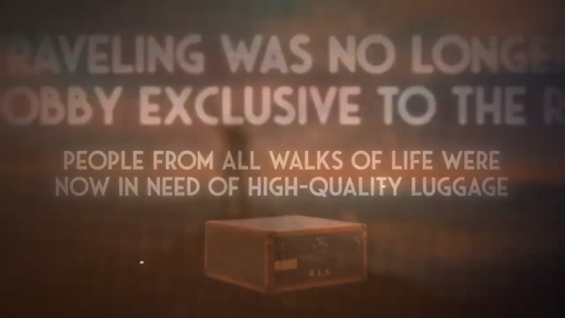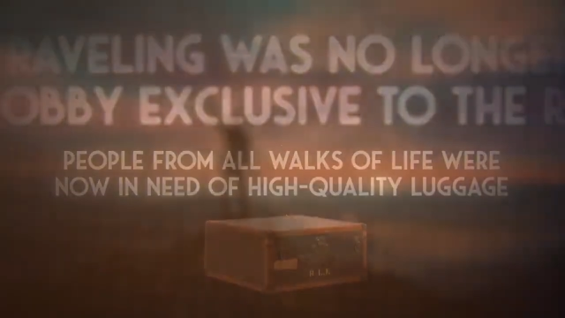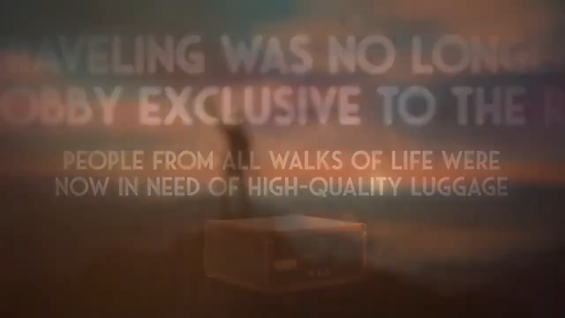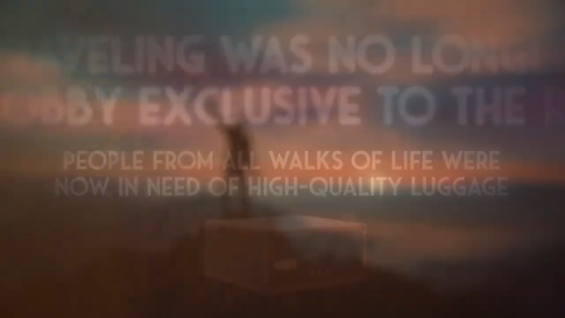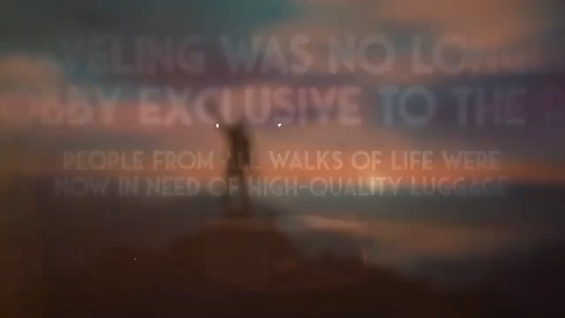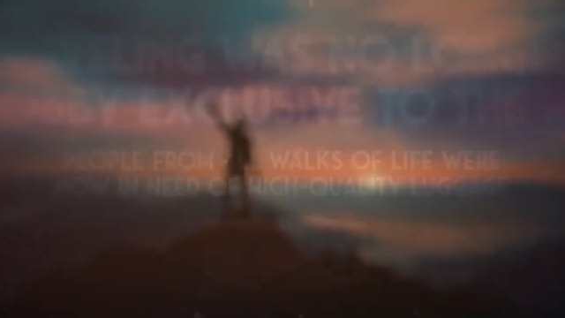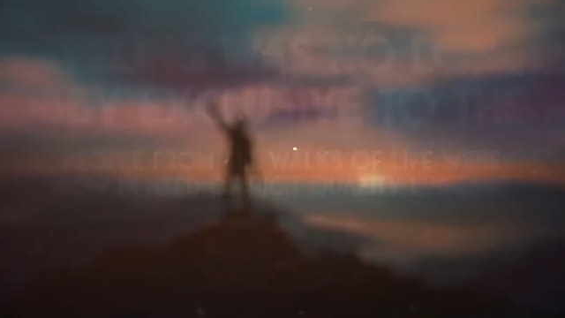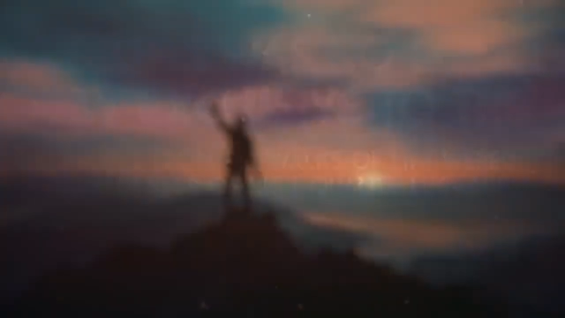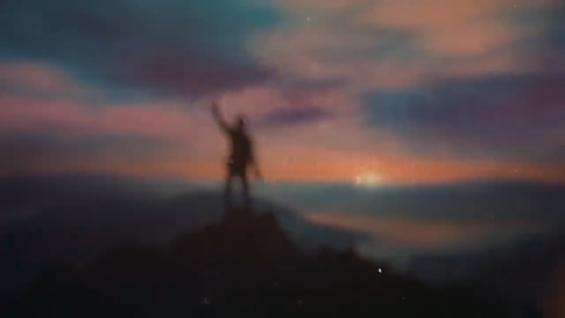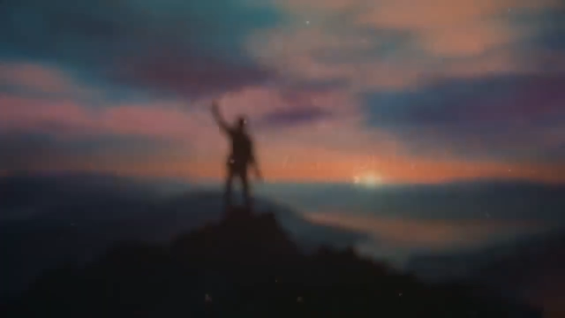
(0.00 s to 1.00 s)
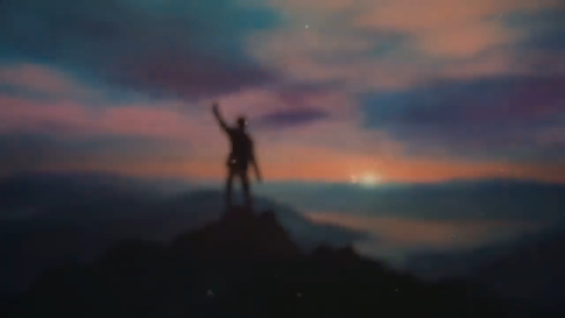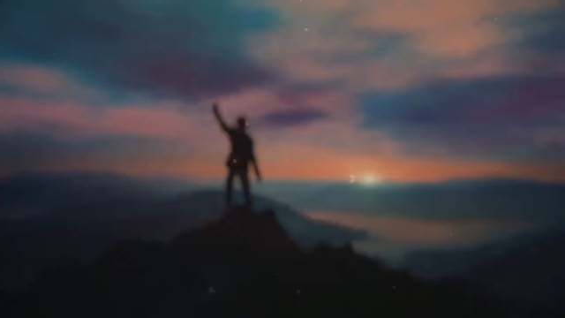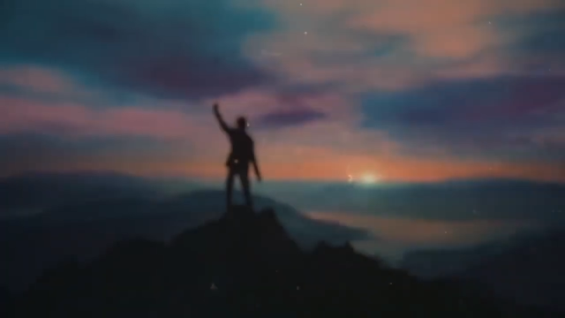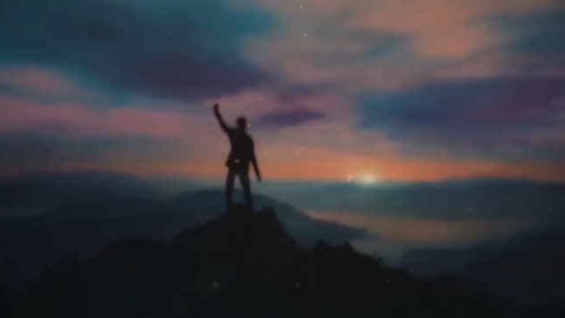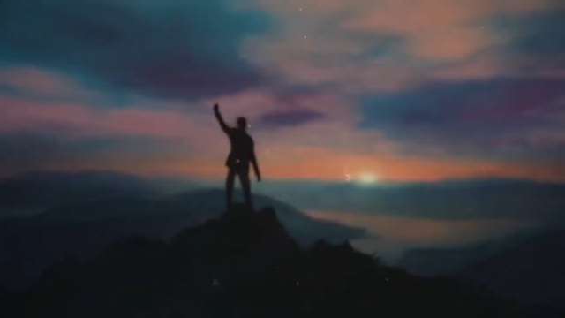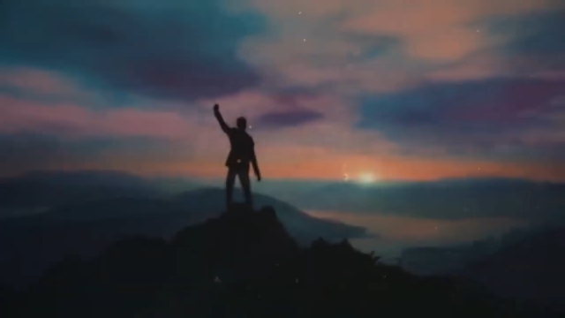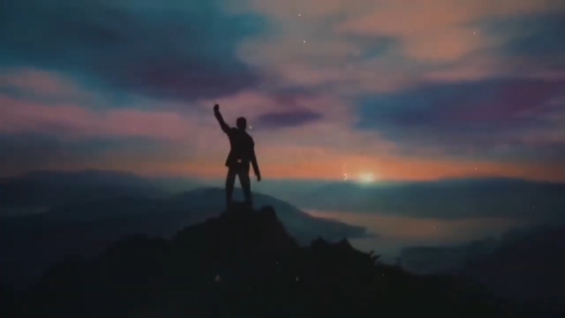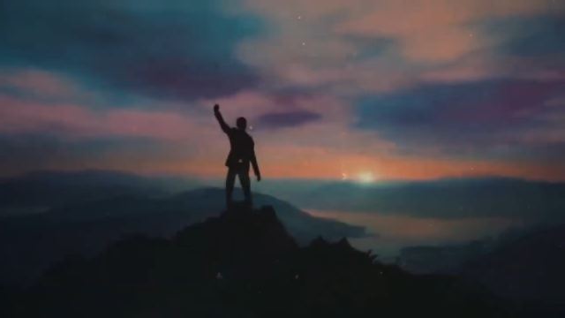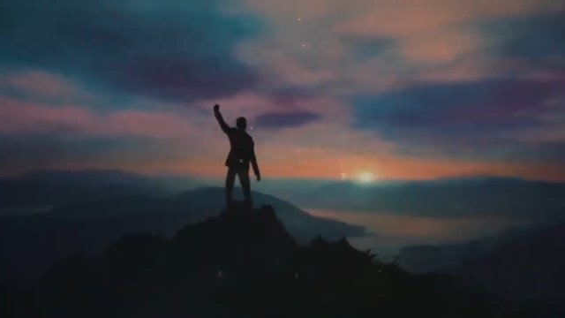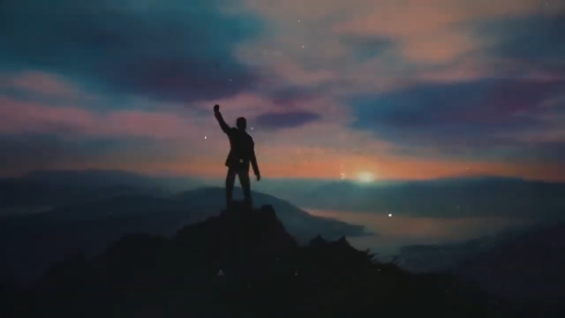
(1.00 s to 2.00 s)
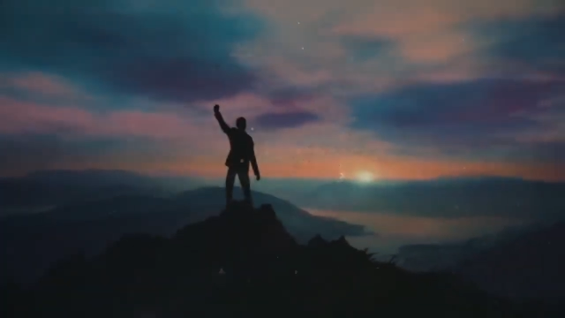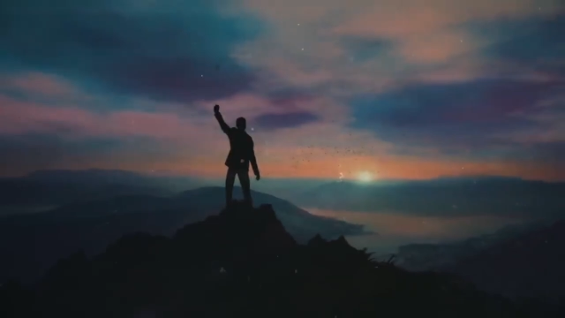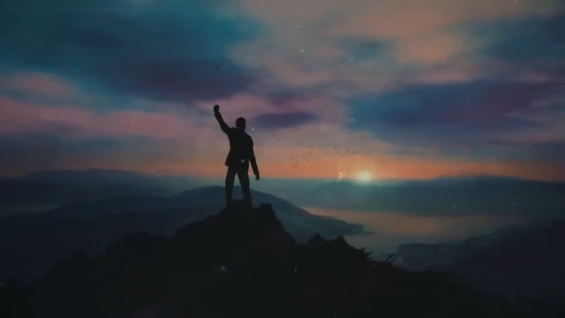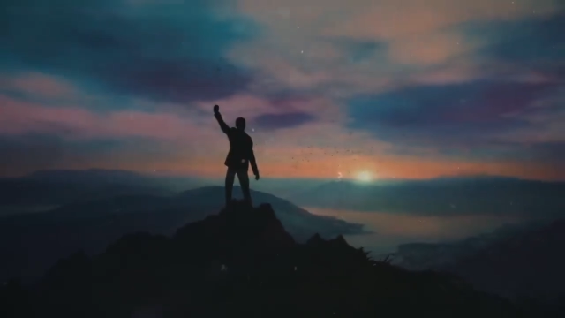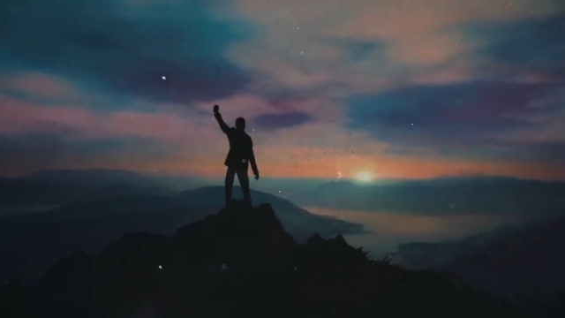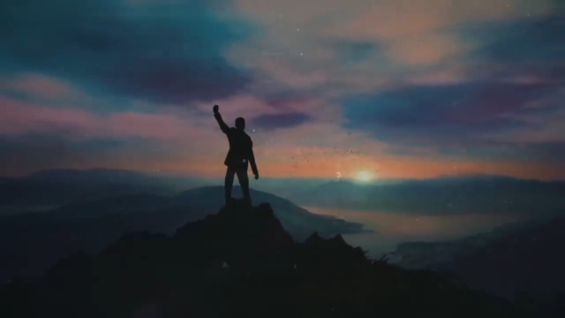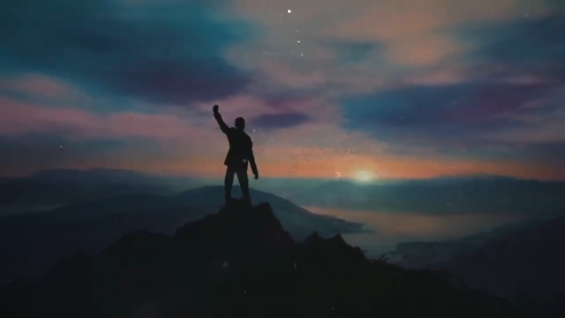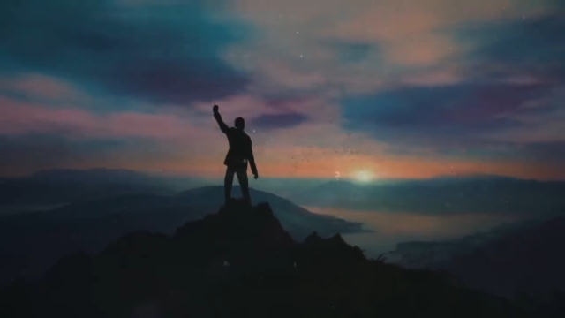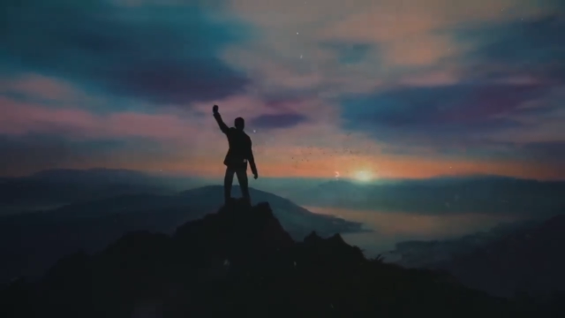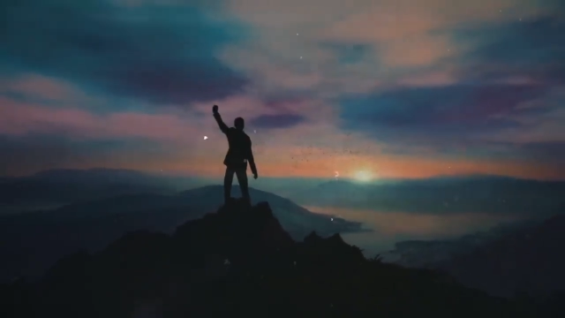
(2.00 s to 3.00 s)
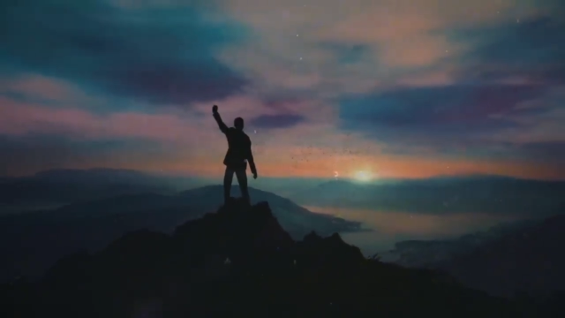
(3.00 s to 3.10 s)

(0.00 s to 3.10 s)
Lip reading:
[unreadable: no face in view]